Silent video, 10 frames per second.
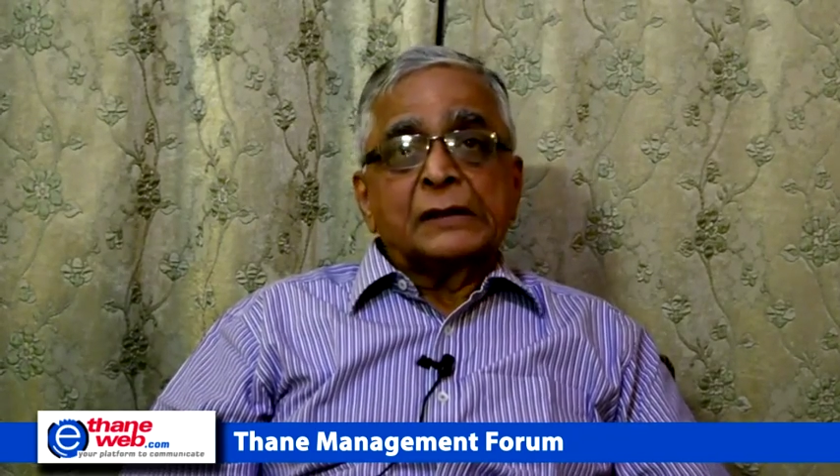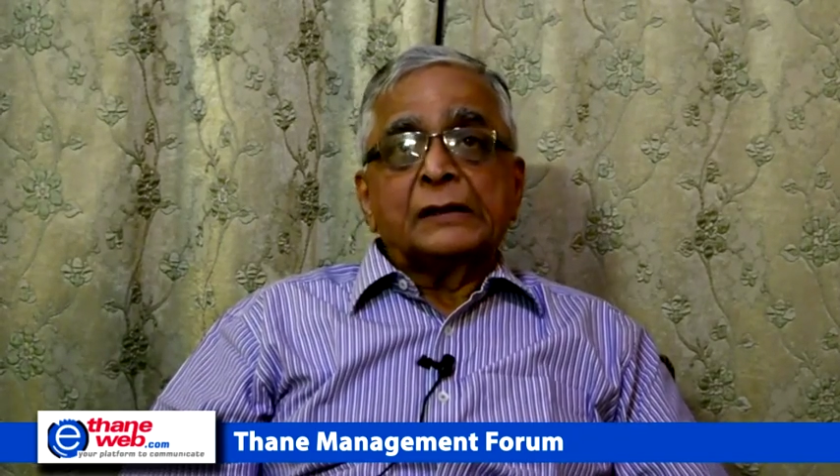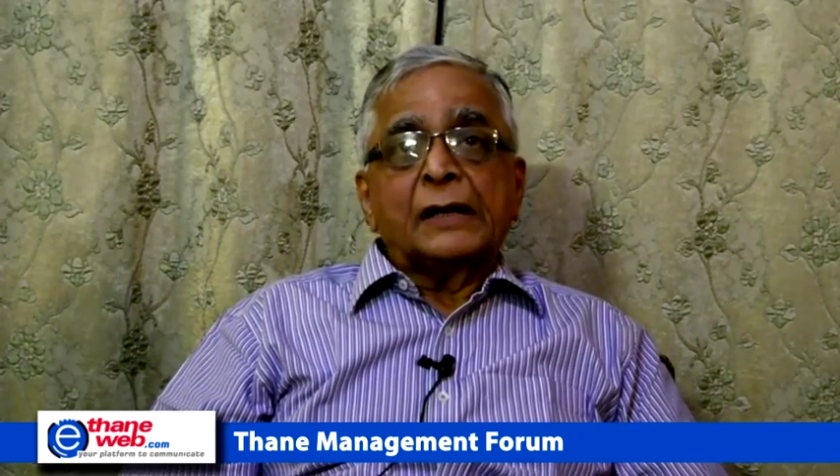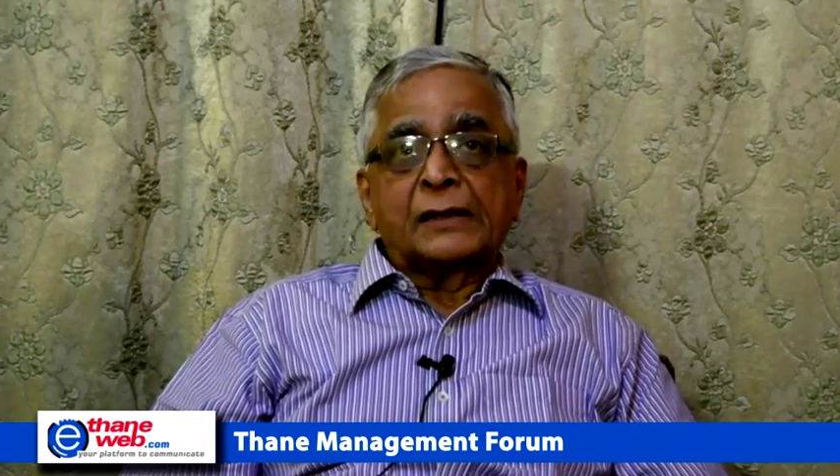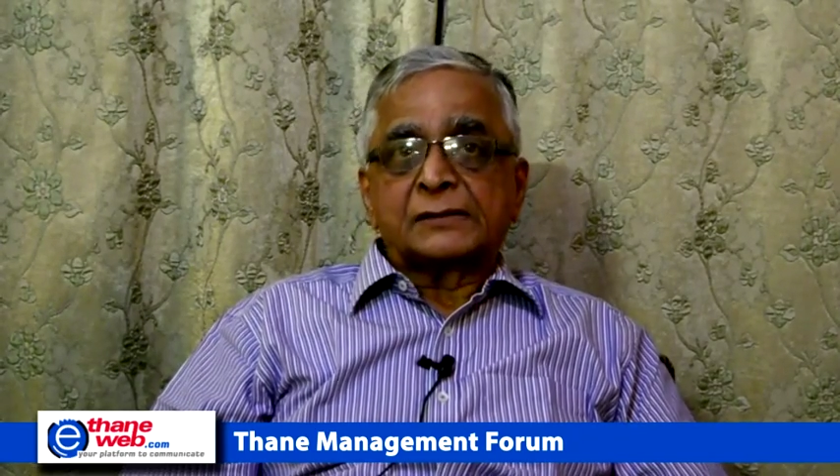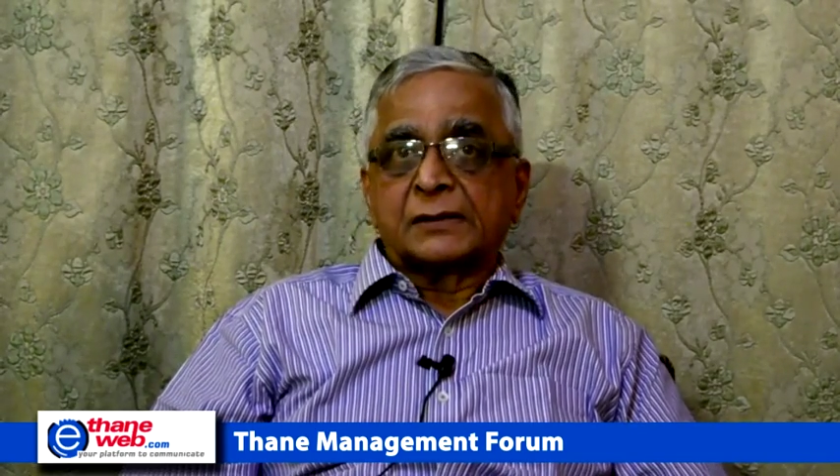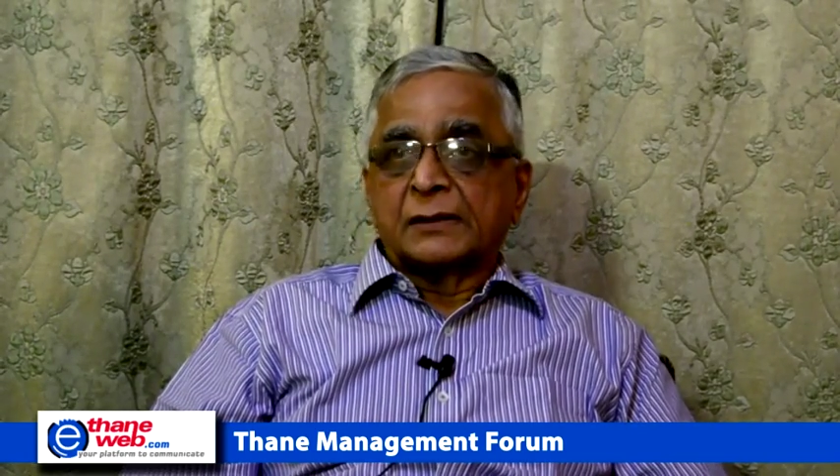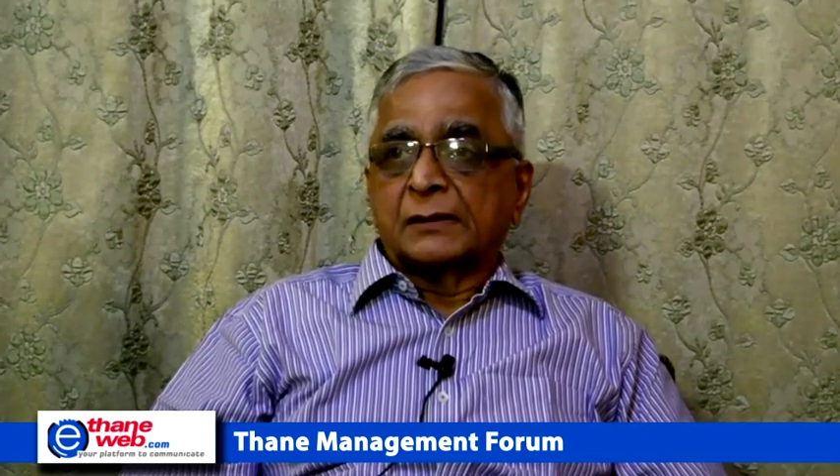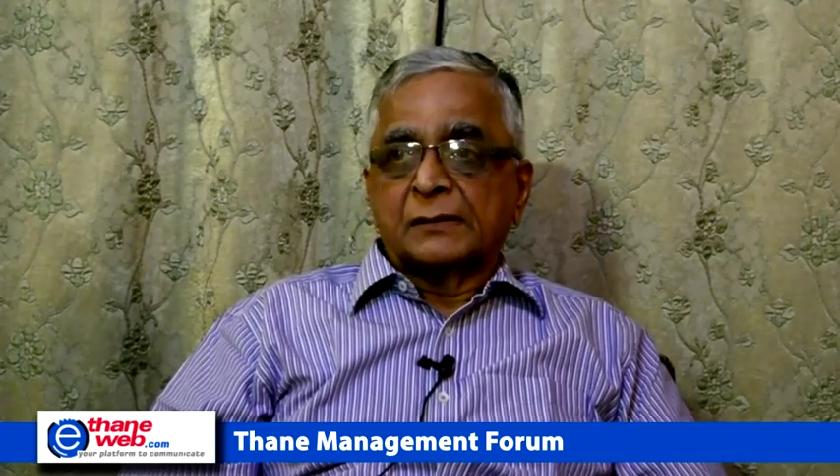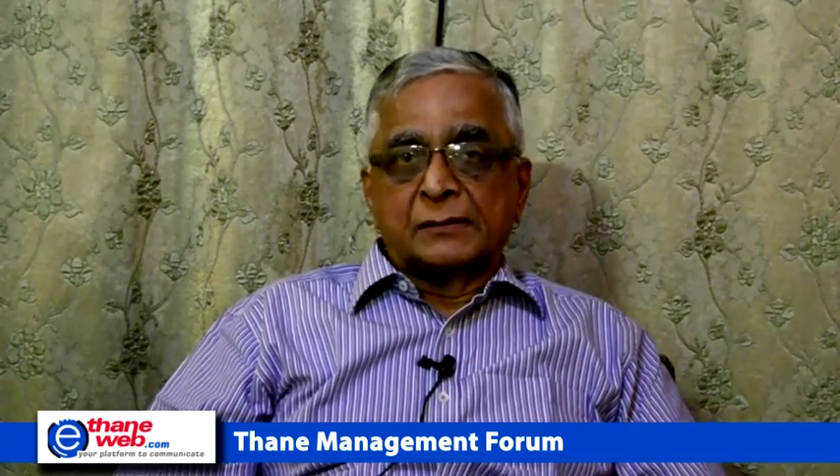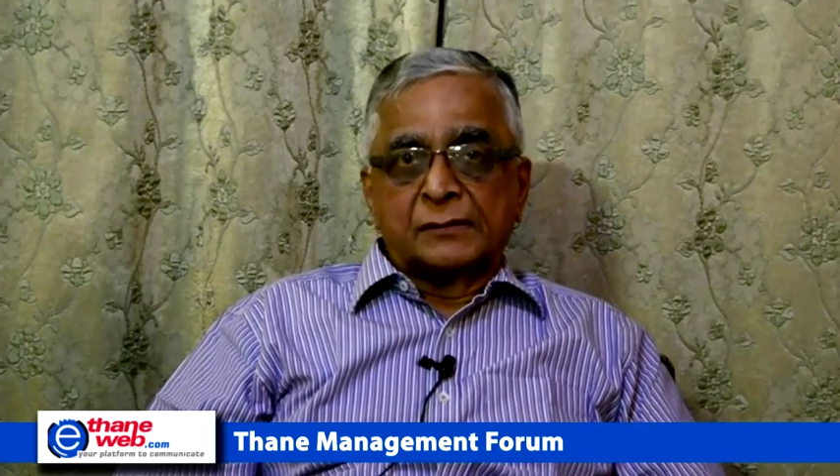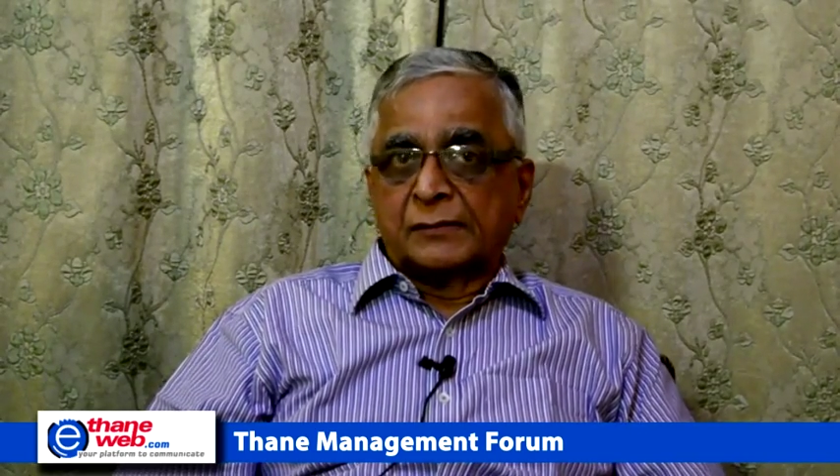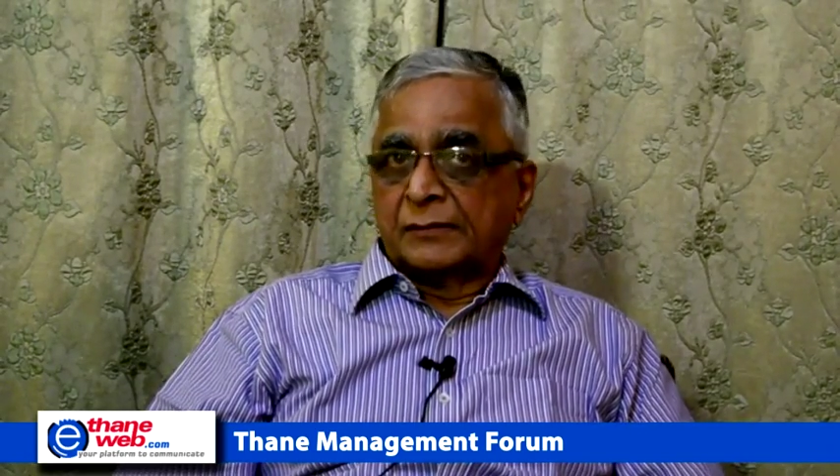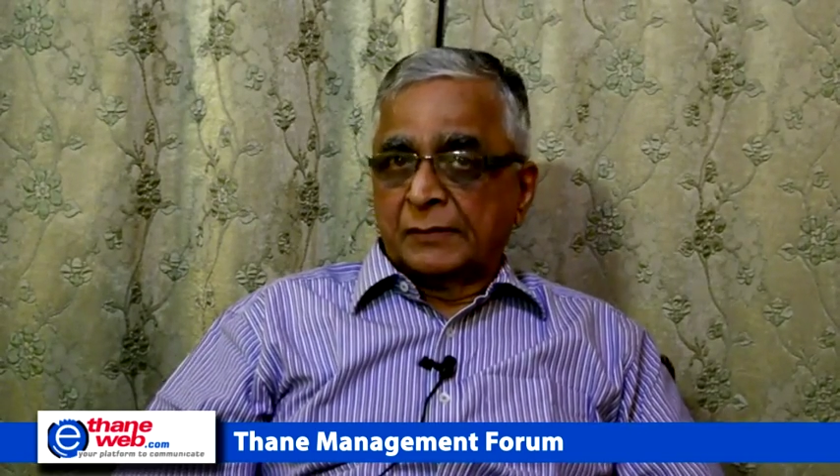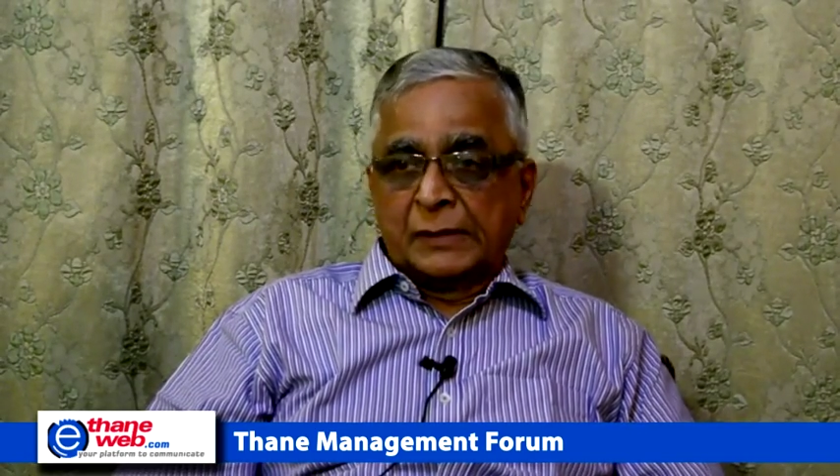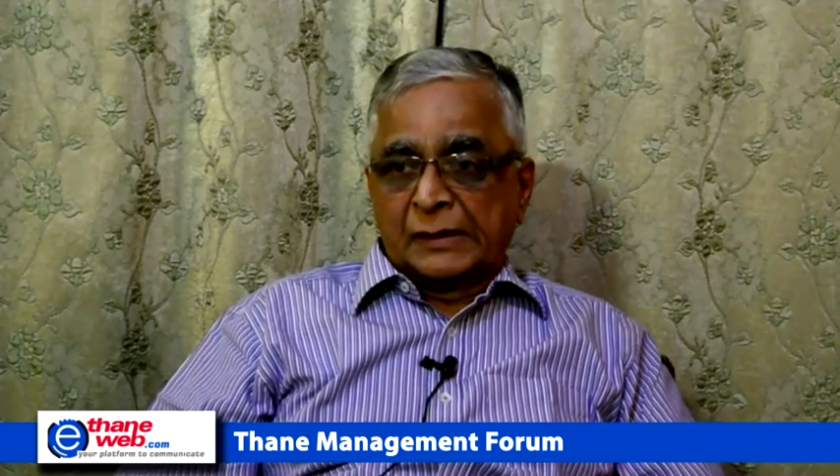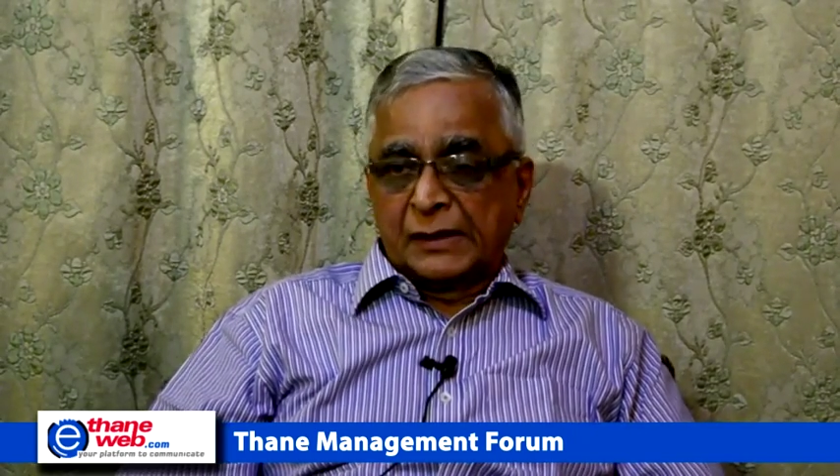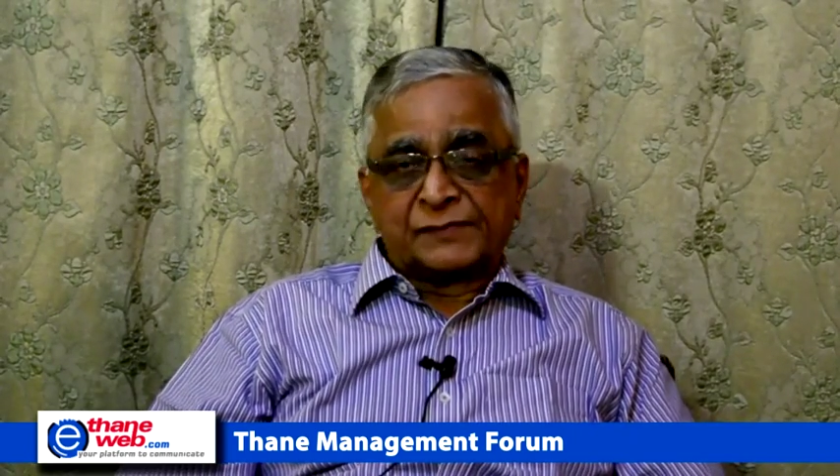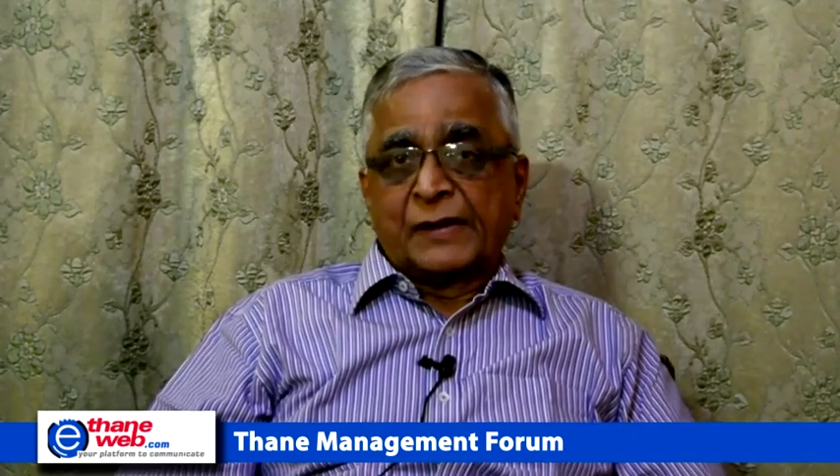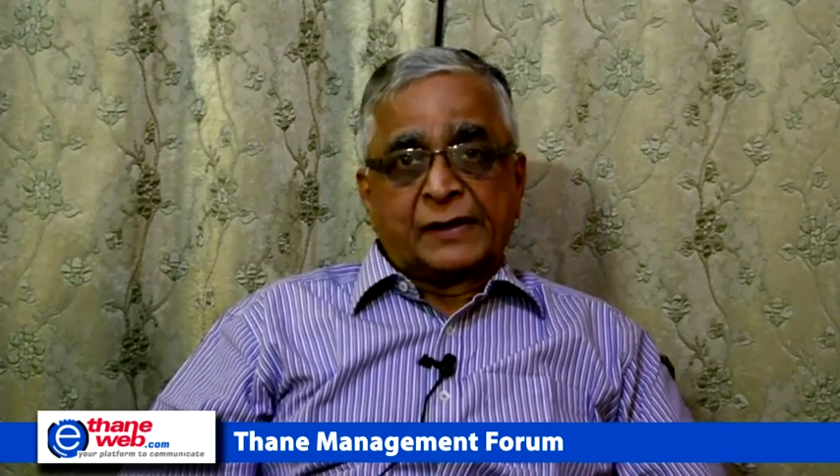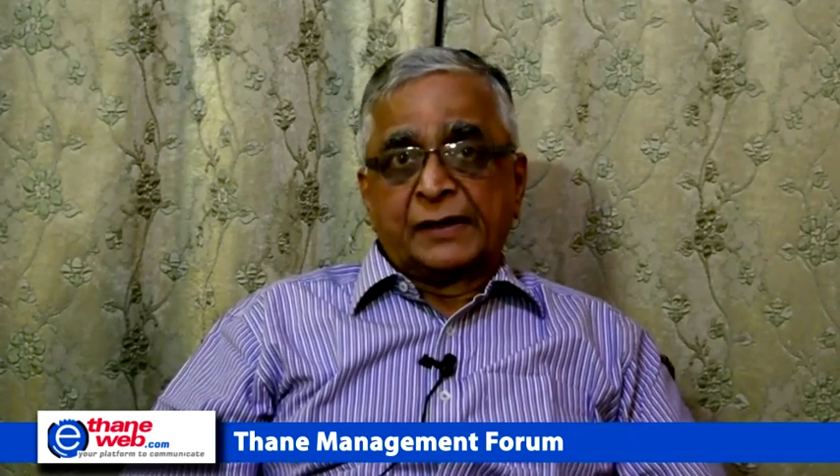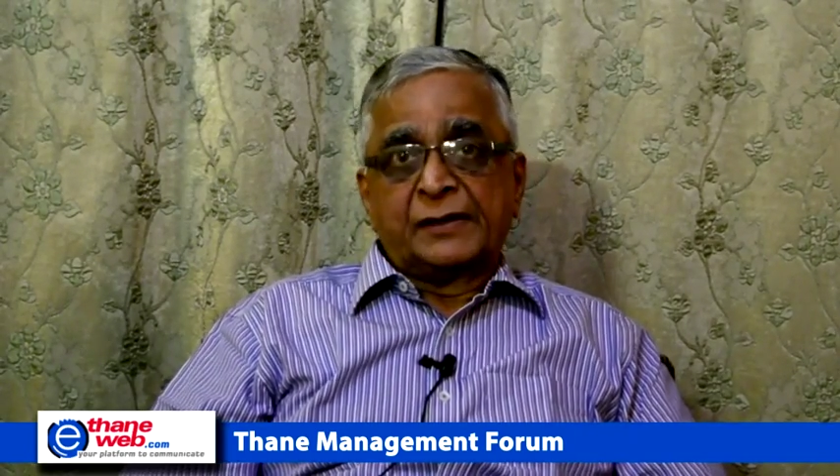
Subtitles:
in next at least 5-10